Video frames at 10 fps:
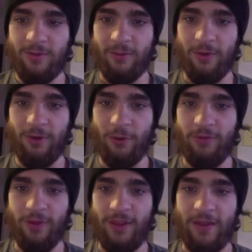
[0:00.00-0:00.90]
We're gonna
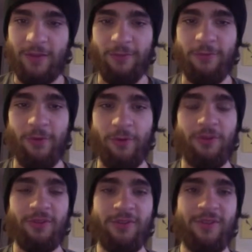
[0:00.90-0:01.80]
hopefully get the
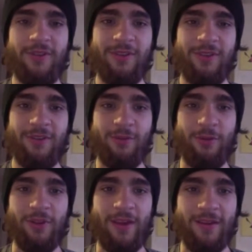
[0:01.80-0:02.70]
first
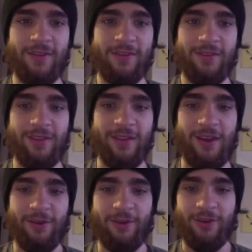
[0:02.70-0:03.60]
Snorlax
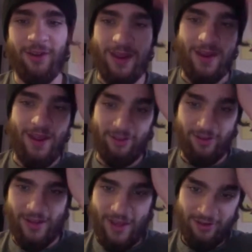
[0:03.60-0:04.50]
encounter and
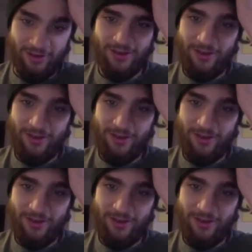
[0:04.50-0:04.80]
actually catch it.